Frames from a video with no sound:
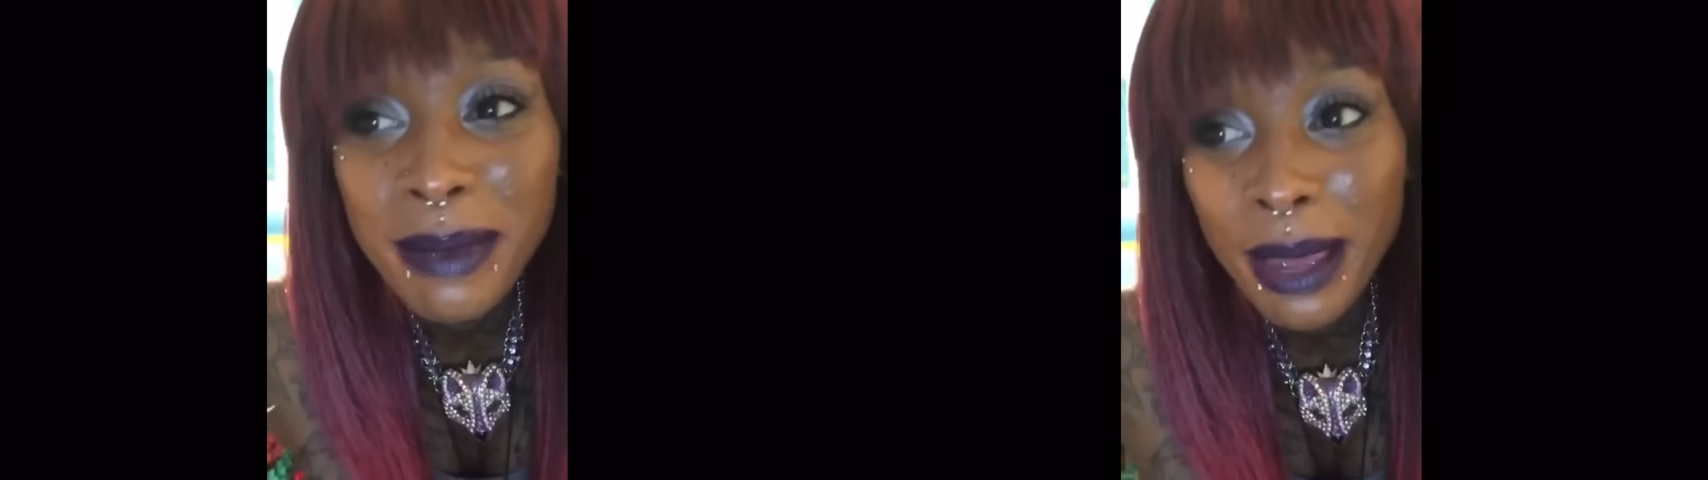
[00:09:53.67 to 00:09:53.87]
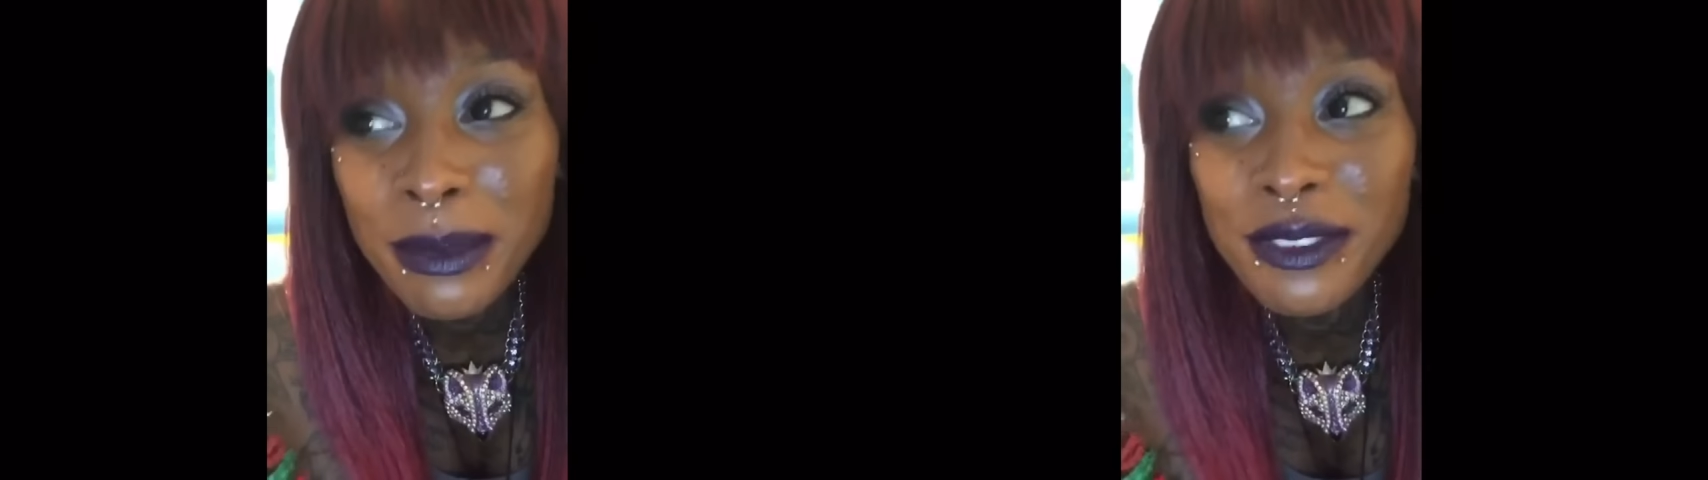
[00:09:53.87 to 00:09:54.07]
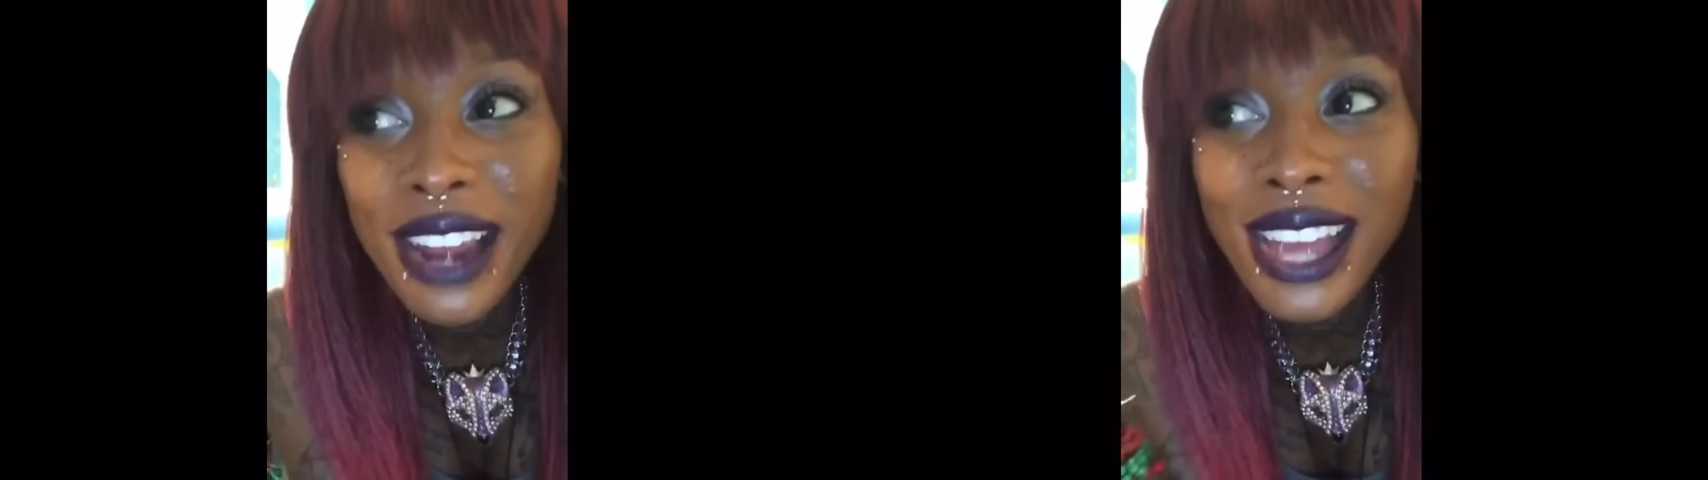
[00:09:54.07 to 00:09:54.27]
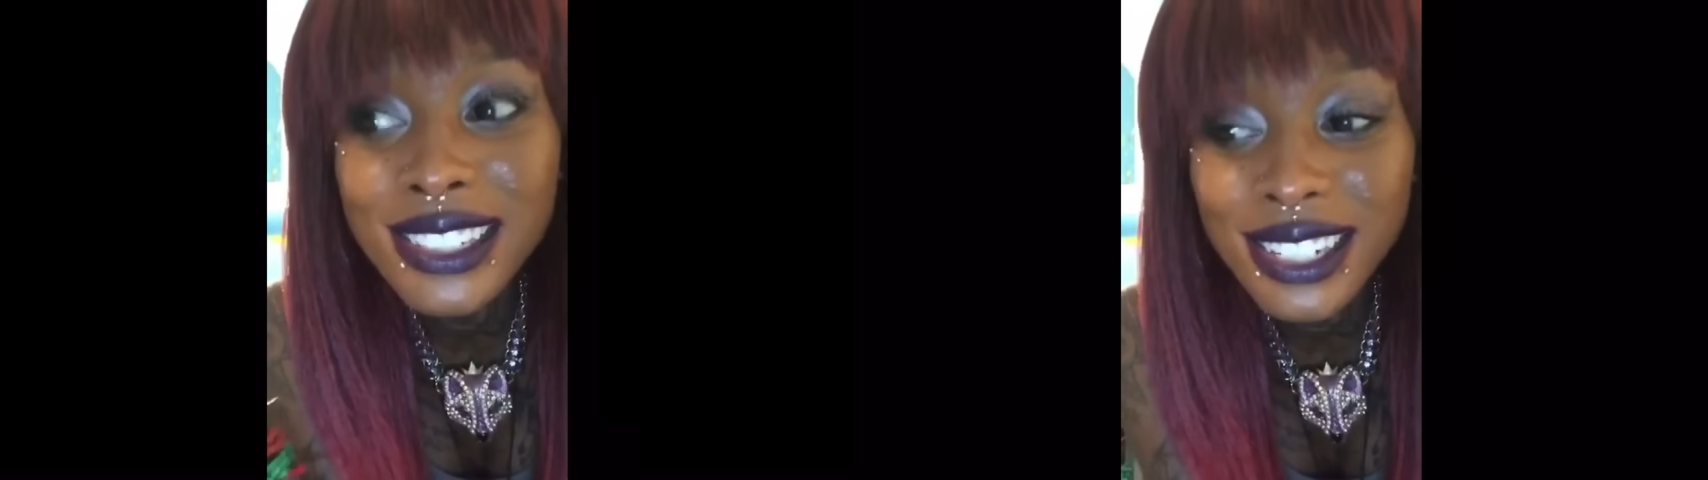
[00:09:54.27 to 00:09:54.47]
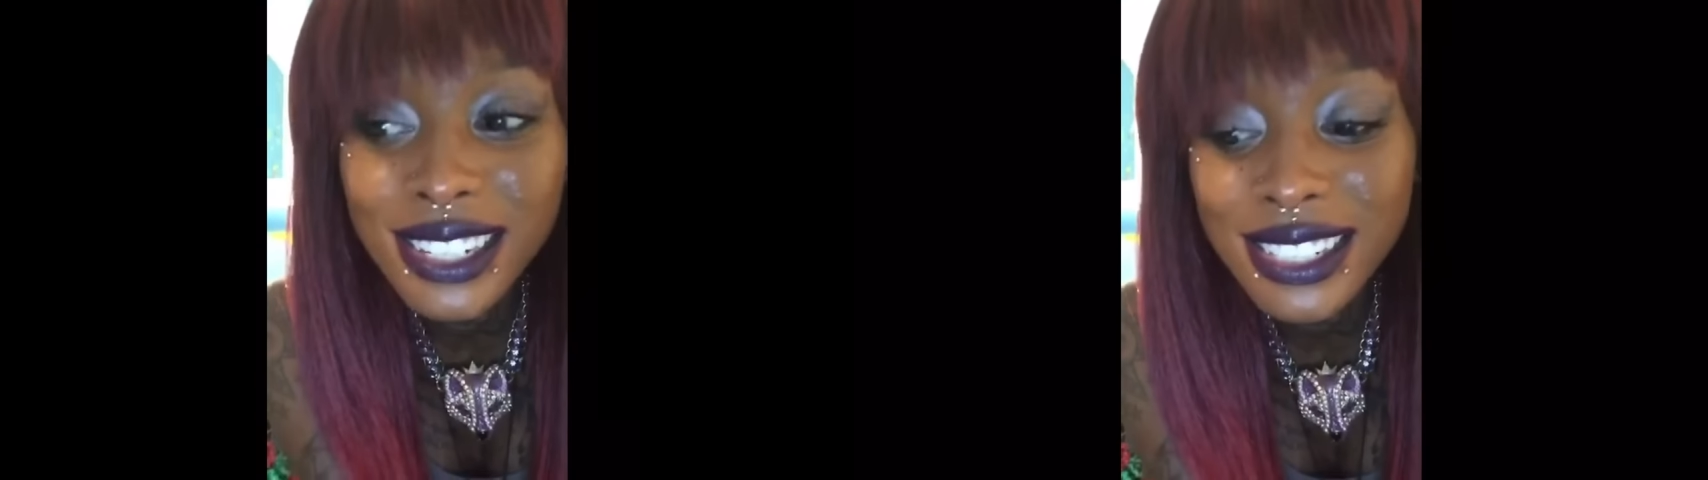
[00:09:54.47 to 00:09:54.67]
baby fly
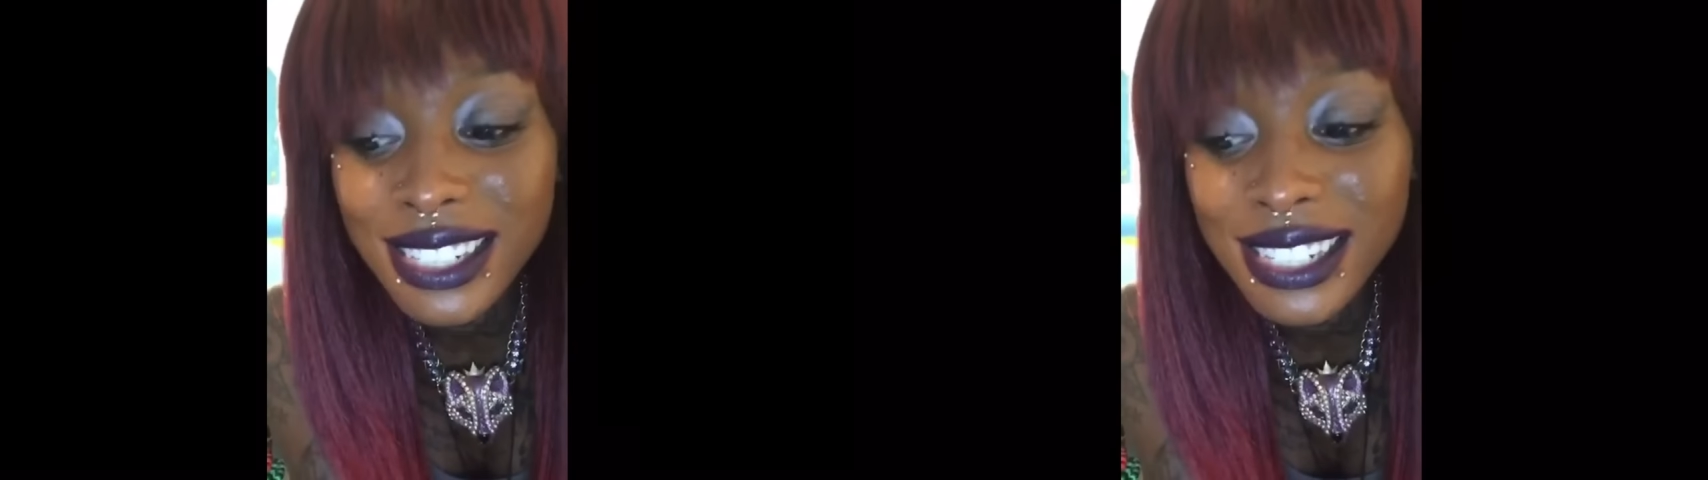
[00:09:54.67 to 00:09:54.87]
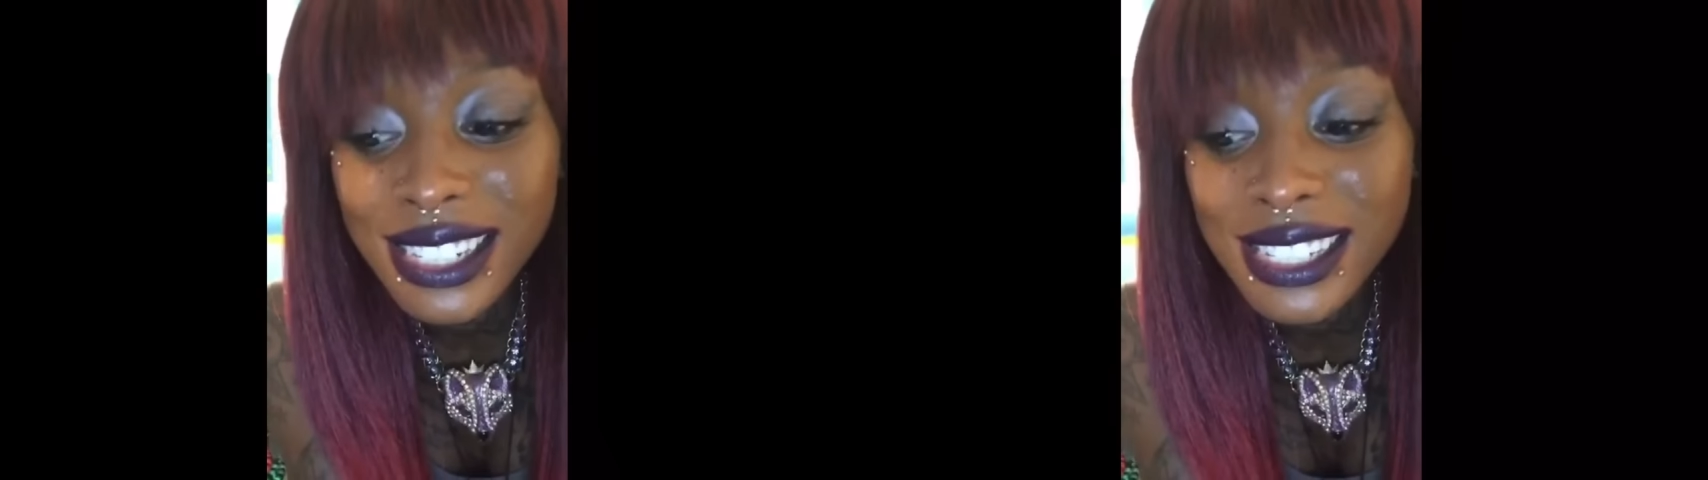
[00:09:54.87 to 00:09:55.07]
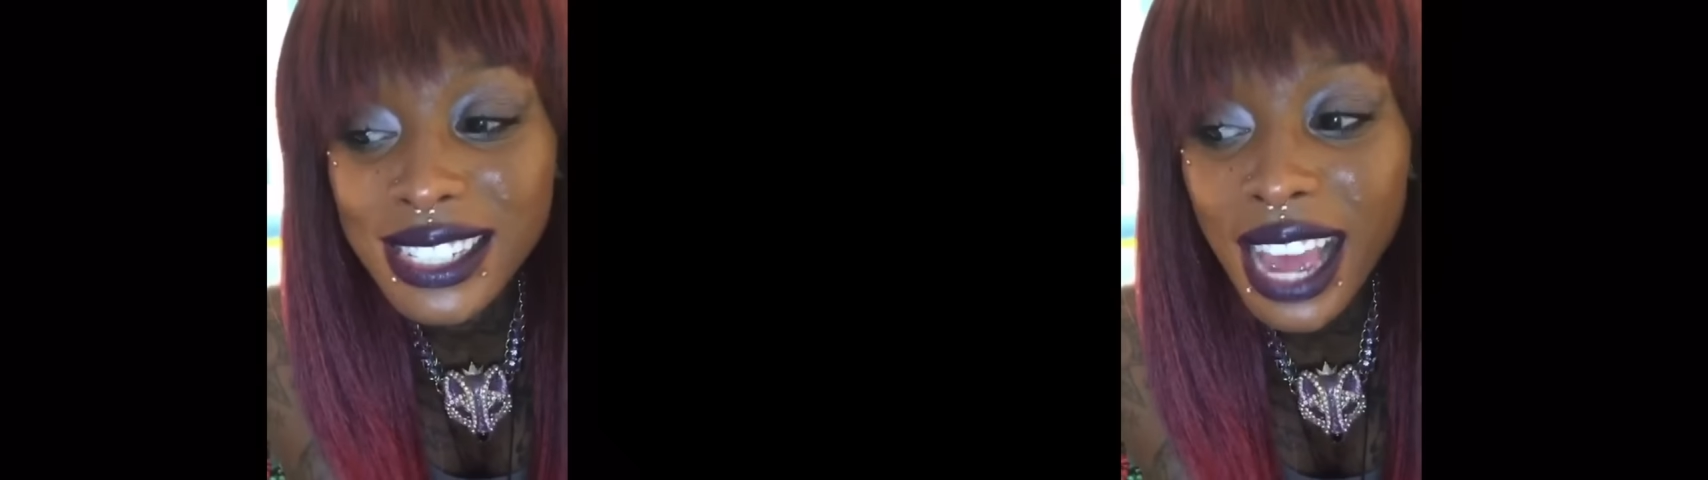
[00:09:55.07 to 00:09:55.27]
gender is,